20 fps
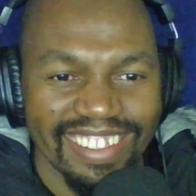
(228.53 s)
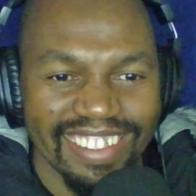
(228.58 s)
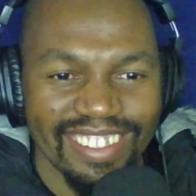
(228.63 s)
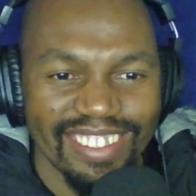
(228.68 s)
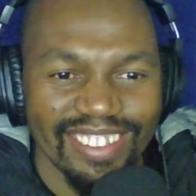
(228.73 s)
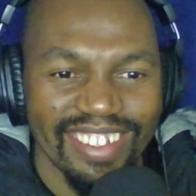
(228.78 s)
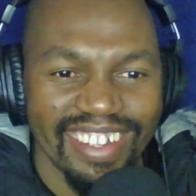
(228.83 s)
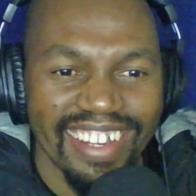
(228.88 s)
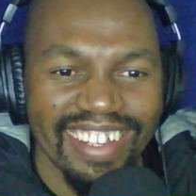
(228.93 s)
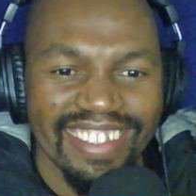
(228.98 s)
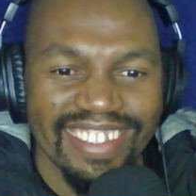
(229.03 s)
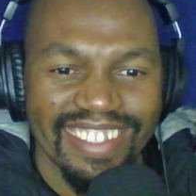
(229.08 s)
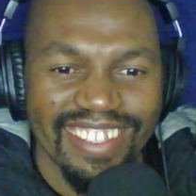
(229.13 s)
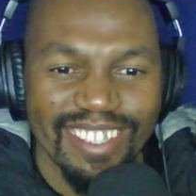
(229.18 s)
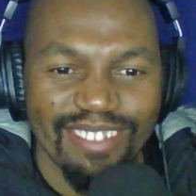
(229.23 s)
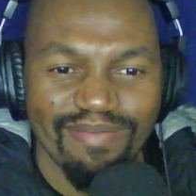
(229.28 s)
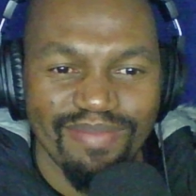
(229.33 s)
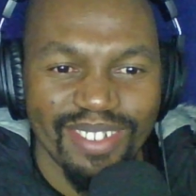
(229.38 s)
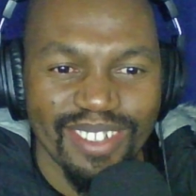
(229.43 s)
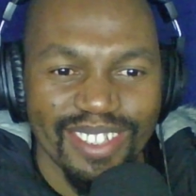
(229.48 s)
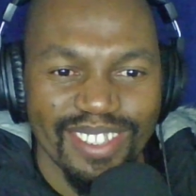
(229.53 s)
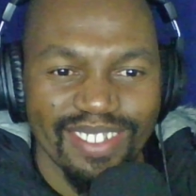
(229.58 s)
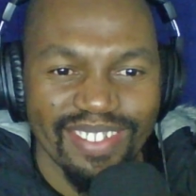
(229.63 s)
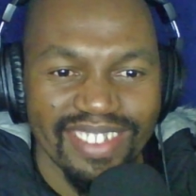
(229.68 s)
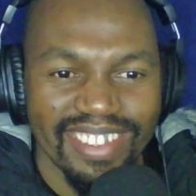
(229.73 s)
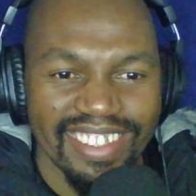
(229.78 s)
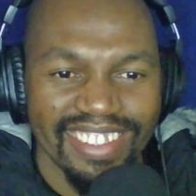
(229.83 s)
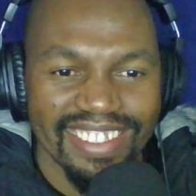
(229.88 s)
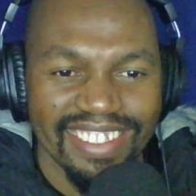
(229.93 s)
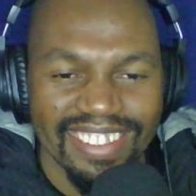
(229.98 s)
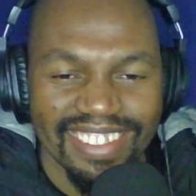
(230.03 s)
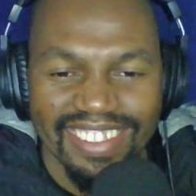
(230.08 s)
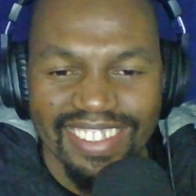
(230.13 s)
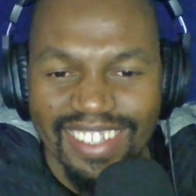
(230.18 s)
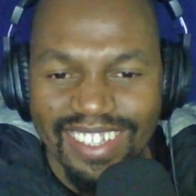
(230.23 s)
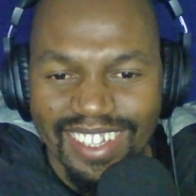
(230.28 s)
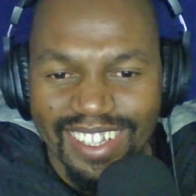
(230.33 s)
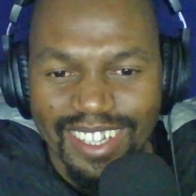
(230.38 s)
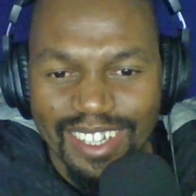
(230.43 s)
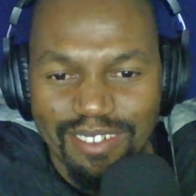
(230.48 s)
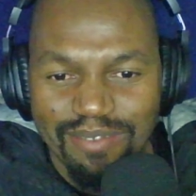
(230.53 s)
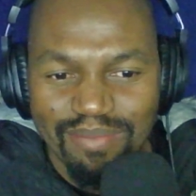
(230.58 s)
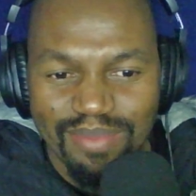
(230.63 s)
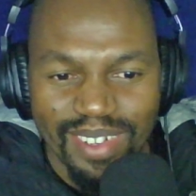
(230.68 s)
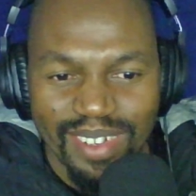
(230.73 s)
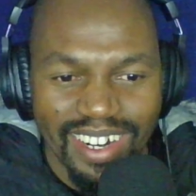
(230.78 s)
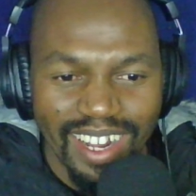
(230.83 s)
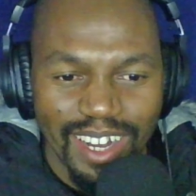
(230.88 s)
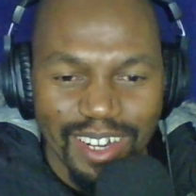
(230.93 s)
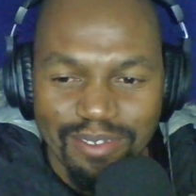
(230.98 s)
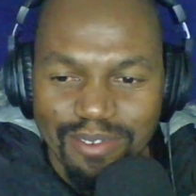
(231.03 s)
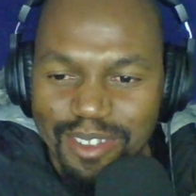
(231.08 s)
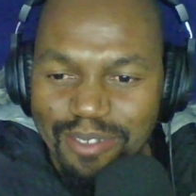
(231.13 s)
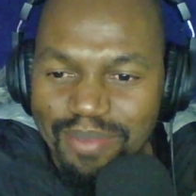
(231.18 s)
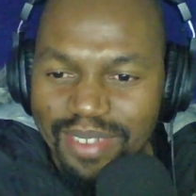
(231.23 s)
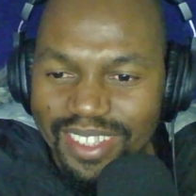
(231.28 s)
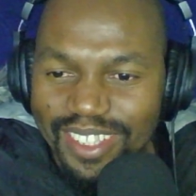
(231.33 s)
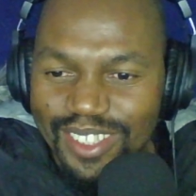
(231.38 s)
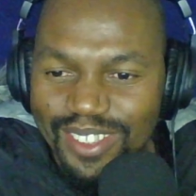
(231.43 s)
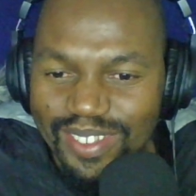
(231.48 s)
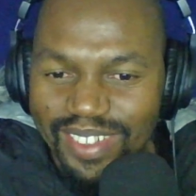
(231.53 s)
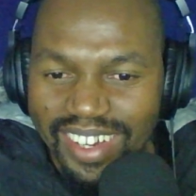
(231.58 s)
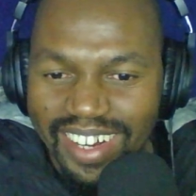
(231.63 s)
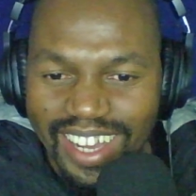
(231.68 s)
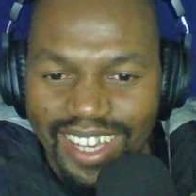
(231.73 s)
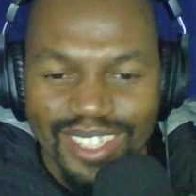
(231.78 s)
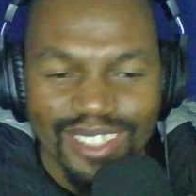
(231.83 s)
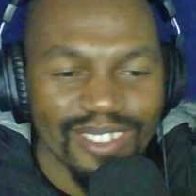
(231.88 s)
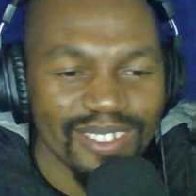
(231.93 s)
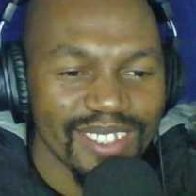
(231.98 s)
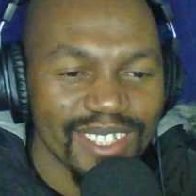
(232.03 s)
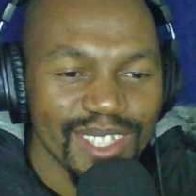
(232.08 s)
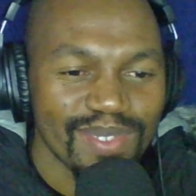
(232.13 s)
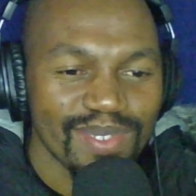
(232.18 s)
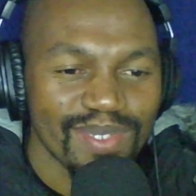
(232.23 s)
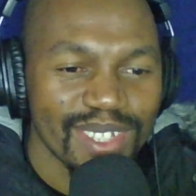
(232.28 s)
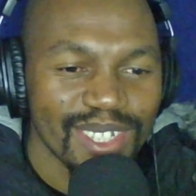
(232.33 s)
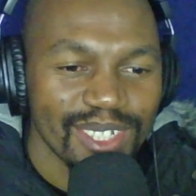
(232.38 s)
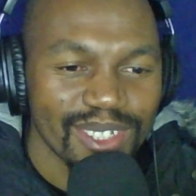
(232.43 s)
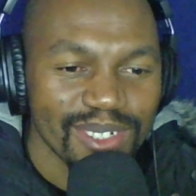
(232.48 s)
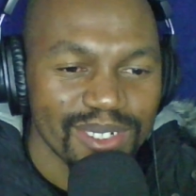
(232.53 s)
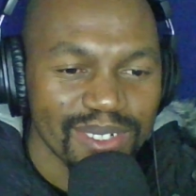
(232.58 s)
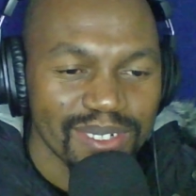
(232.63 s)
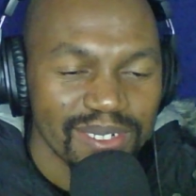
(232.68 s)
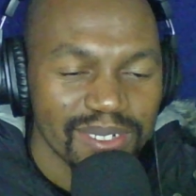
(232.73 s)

You can't see him because of this. But I remember this one. I saw this video.